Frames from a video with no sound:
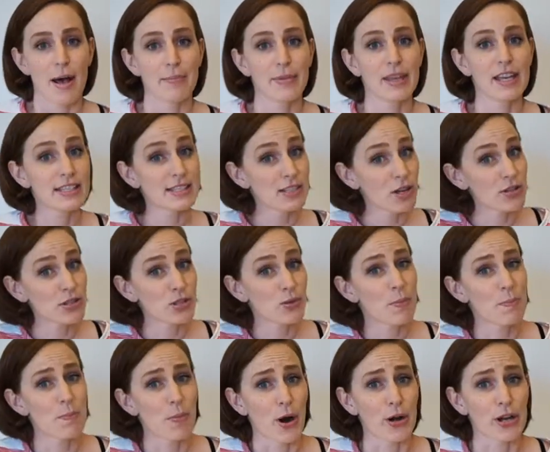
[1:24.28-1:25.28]
It's also a
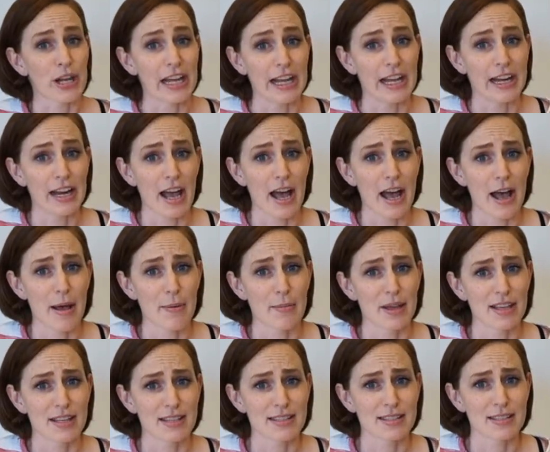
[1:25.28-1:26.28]
bargain.
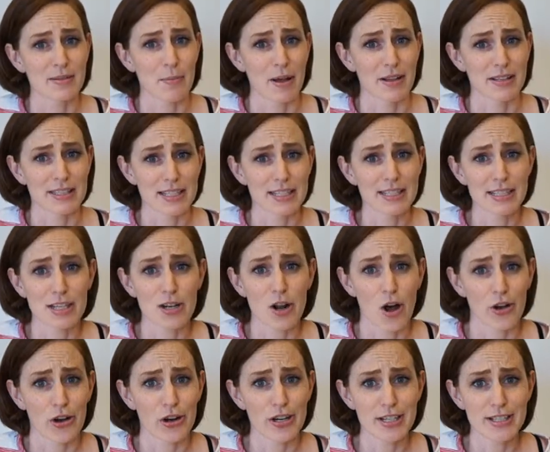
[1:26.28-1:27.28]
It's about
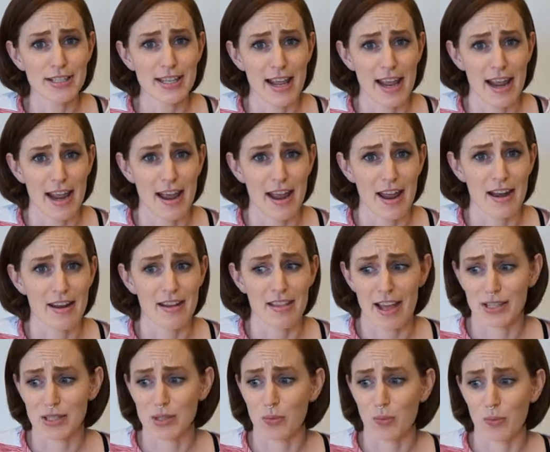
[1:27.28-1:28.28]
$60, and
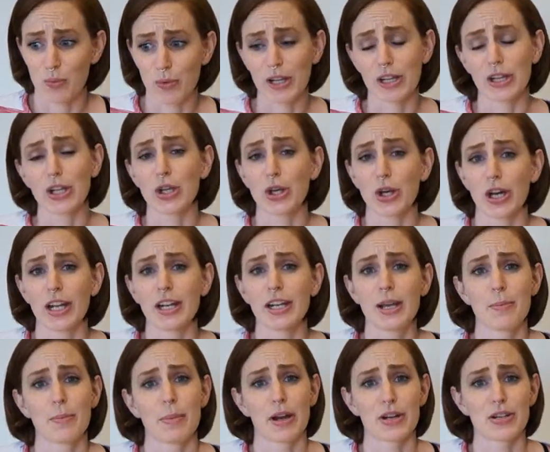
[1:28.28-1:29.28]
that's really good
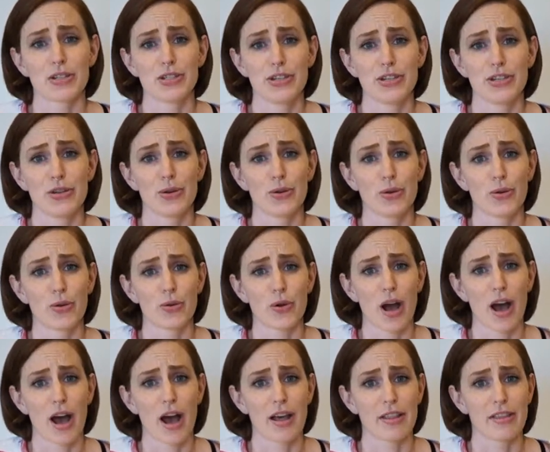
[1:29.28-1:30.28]
compared to
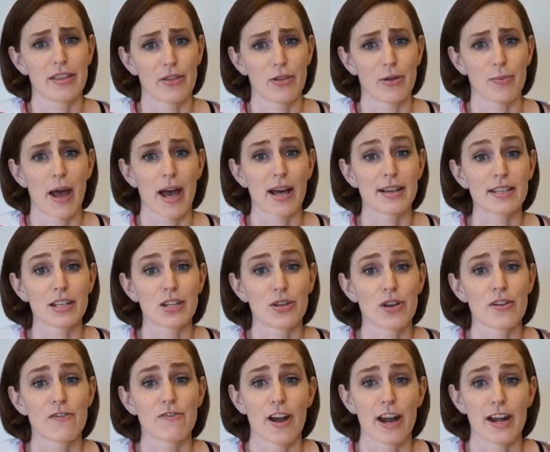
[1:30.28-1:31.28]
the other bags that you
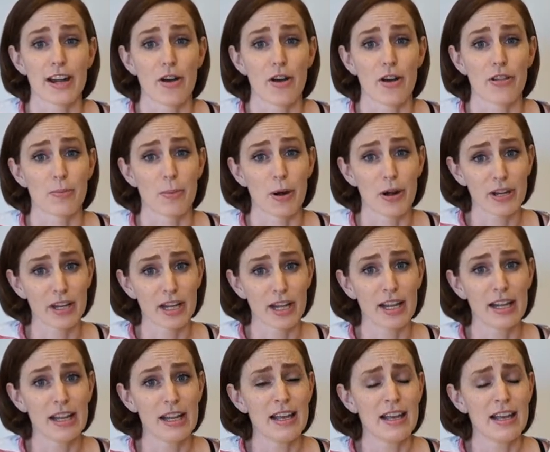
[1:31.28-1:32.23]
can find out on the market.